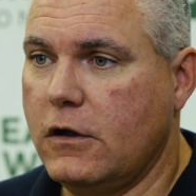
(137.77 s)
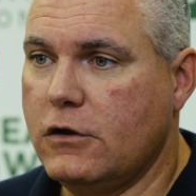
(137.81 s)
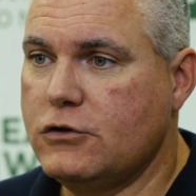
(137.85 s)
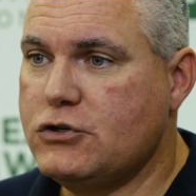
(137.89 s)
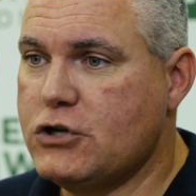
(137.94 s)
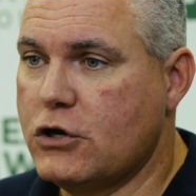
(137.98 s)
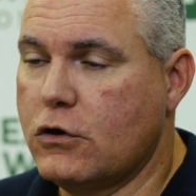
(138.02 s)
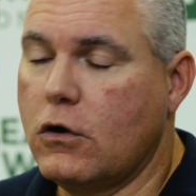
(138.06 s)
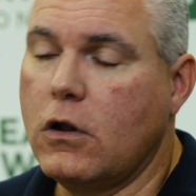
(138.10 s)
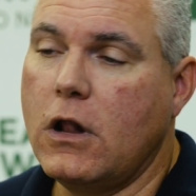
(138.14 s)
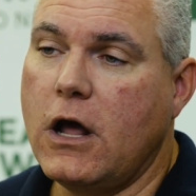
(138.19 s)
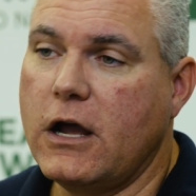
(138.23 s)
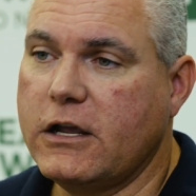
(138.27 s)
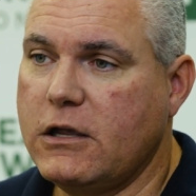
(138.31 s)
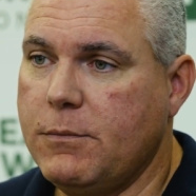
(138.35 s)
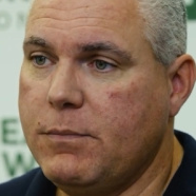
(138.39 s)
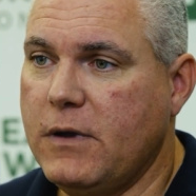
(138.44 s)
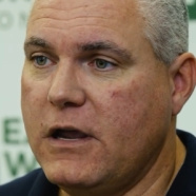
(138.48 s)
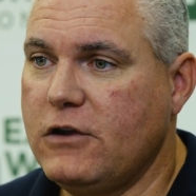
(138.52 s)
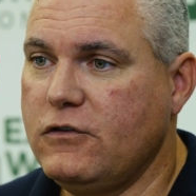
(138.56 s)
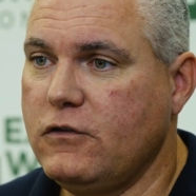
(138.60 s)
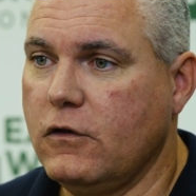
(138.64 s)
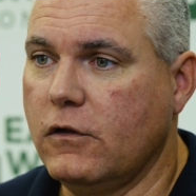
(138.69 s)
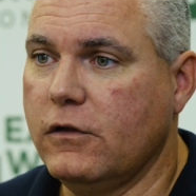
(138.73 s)
general
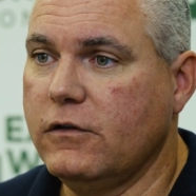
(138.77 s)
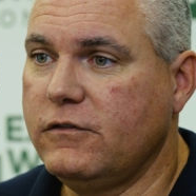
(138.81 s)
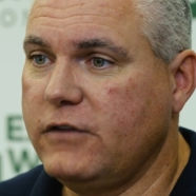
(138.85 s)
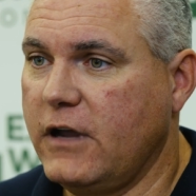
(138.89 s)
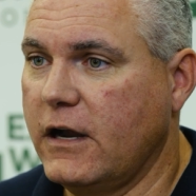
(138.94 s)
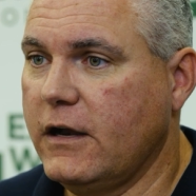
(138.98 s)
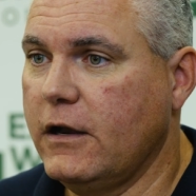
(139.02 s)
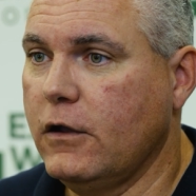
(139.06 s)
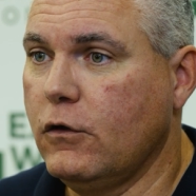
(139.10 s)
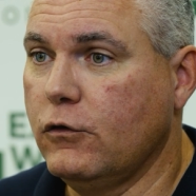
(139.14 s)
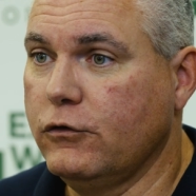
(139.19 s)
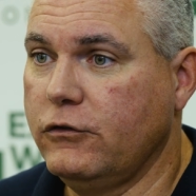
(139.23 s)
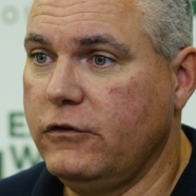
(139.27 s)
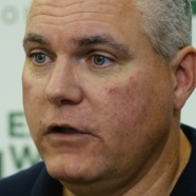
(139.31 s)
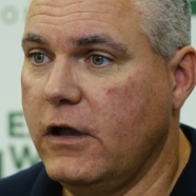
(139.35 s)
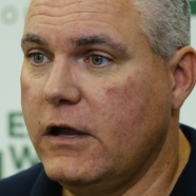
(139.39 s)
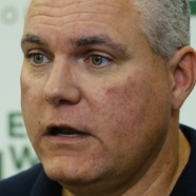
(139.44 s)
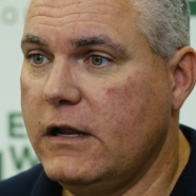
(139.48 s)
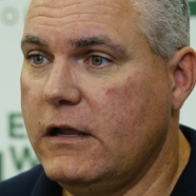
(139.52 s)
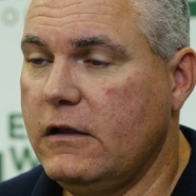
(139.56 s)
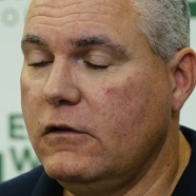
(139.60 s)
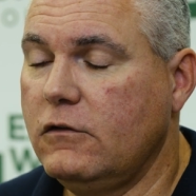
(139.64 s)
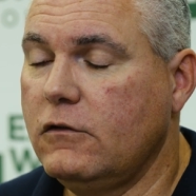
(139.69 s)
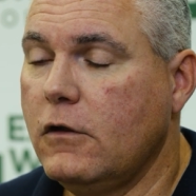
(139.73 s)
occupational and technical
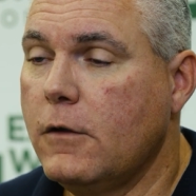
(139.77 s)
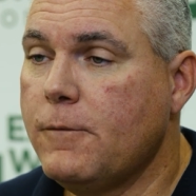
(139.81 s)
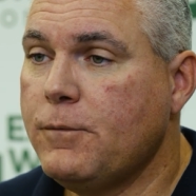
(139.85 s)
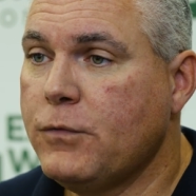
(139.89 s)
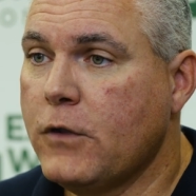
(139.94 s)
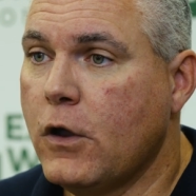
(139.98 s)
studies